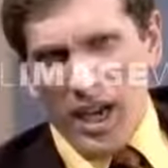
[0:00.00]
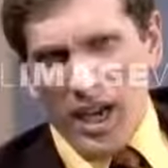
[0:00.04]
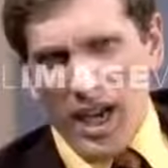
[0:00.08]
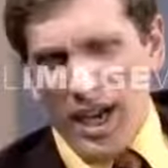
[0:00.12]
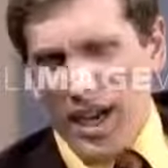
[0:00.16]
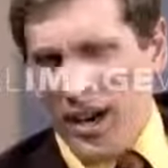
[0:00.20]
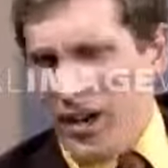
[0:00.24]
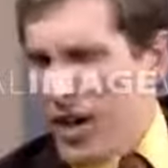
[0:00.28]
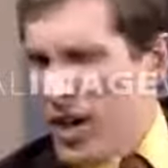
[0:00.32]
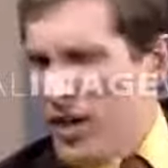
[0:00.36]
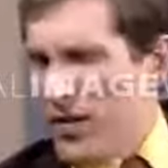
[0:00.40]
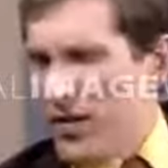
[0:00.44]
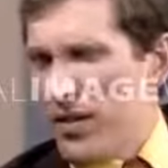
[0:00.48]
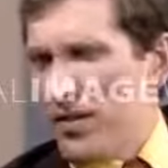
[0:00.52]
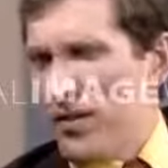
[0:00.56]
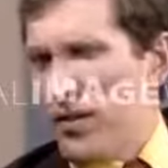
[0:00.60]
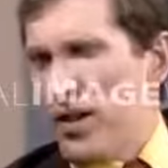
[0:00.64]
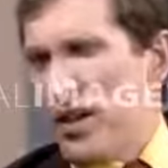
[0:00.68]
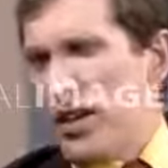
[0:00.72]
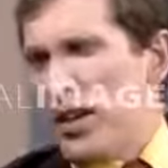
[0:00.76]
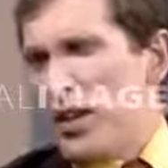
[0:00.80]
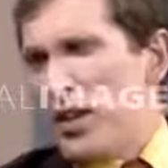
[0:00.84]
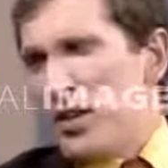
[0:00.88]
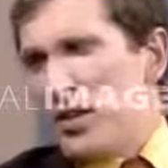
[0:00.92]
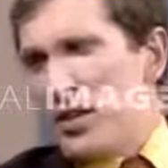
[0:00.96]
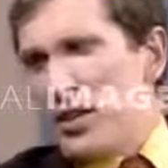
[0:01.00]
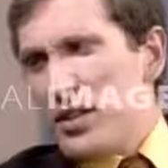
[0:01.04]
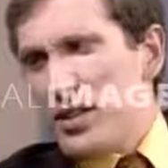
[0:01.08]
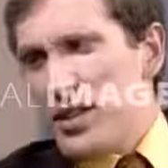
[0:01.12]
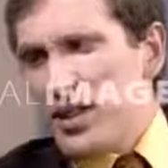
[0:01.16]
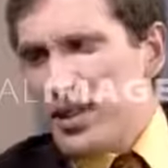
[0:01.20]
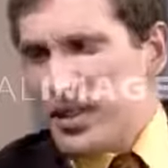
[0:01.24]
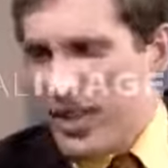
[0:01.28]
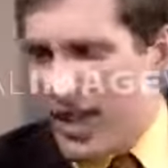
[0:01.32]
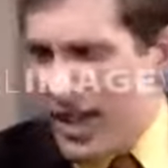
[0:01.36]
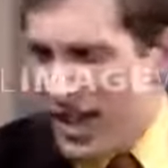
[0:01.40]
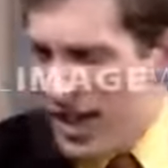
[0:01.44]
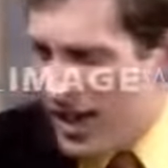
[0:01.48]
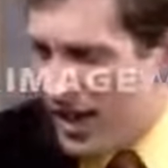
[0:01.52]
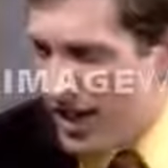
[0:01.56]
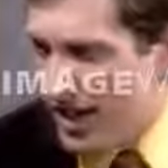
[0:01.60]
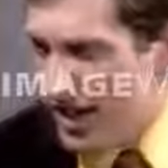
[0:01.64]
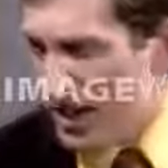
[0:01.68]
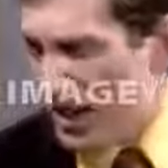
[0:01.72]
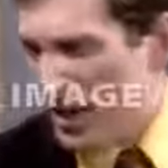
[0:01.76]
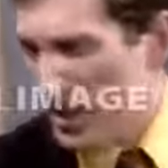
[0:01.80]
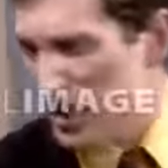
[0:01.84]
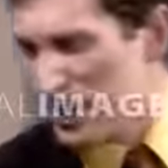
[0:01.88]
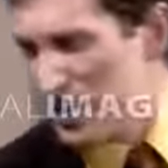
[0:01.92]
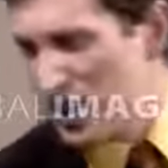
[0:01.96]
I don't even really know the system. I don't,
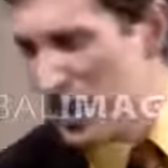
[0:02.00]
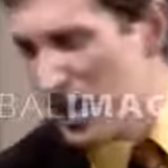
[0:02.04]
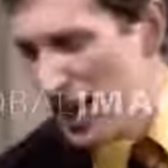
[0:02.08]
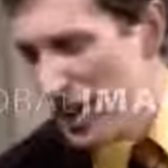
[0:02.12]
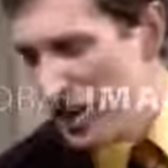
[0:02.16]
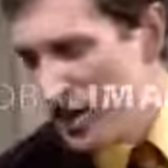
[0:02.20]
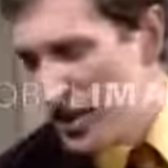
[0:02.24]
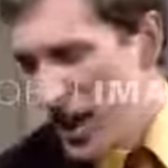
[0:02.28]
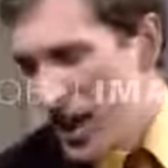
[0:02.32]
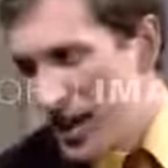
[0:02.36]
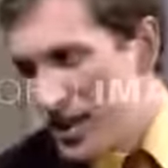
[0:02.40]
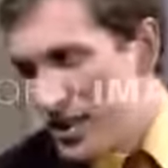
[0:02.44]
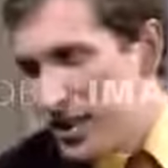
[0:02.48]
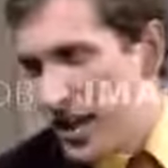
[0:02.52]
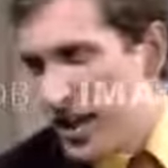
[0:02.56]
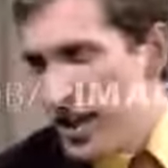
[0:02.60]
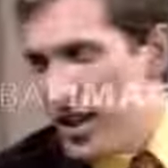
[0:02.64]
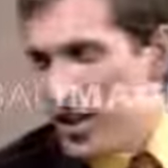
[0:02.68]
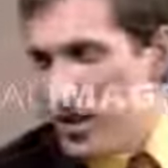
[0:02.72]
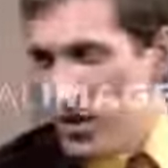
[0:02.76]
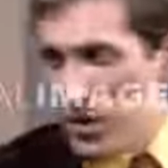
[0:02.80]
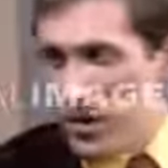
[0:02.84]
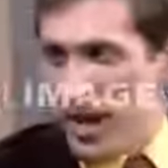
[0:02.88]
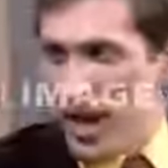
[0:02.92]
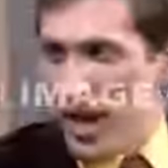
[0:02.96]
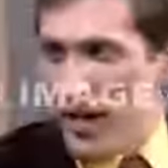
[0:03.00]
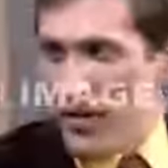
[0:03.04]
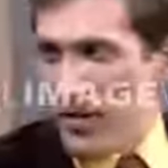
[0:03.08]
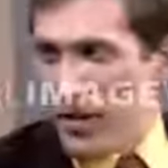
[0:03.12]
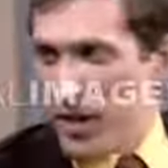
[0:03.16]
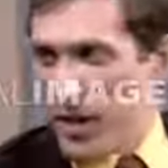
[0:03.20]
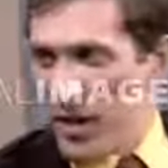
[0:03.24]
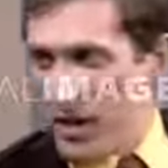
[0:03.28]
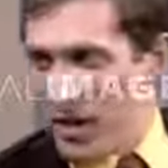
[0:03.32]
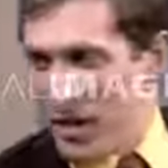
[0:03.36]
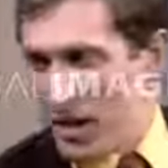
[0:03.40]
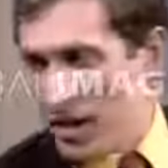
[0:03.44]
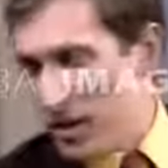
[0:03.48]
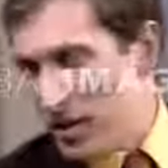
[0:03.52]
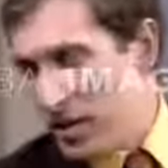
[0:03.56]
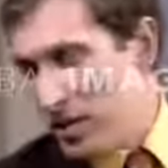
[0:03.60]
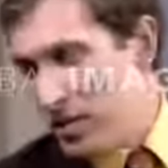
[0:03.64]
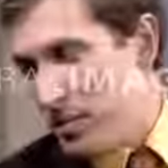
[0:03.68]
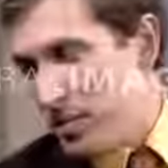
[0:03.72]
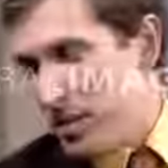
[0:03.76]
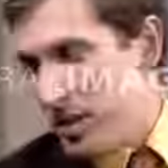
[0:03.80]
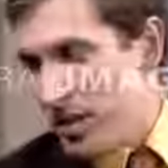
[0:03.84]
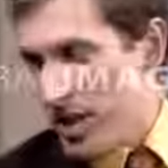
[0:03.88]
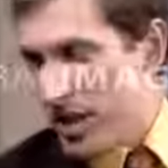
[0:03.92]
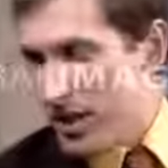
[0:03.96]
I don't, I don't study it too carefully, you know.
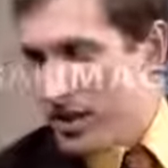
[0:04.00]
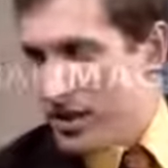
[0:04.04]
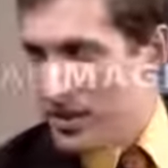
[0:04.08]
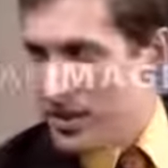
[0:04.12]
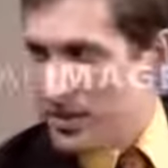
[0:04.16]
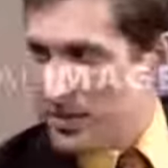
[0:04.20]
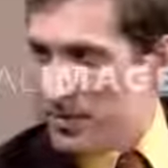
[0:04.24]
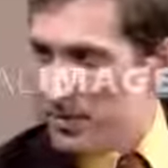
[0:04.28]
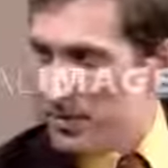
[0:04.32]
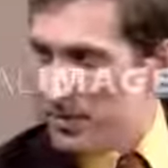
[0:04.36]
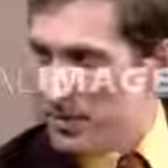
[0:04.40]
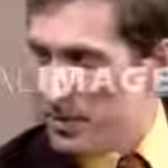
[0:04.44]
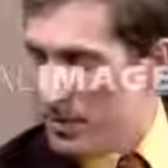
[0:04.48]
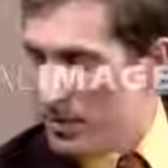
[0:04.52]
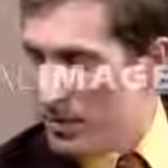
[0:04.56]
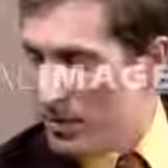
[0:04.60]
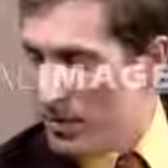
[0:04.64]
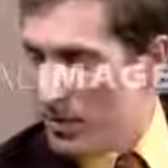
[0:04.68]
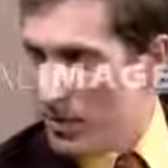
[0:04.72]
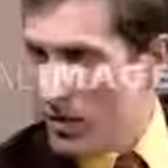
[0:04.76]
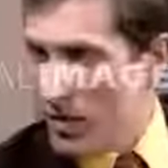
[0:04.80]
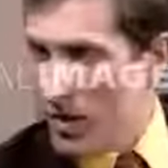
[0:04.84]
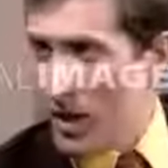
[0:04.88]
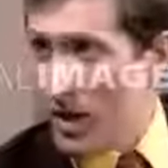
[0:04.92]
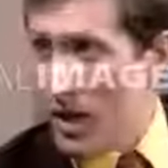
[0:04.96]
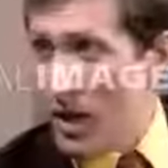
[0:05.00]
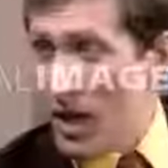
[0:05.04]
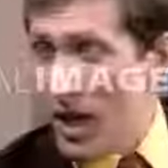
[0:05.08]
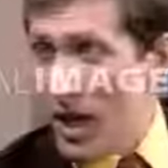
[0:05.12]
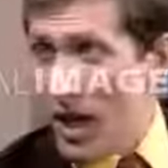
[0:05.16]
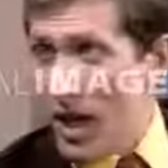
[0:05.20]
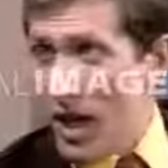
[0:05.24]
Do you much care where it's played?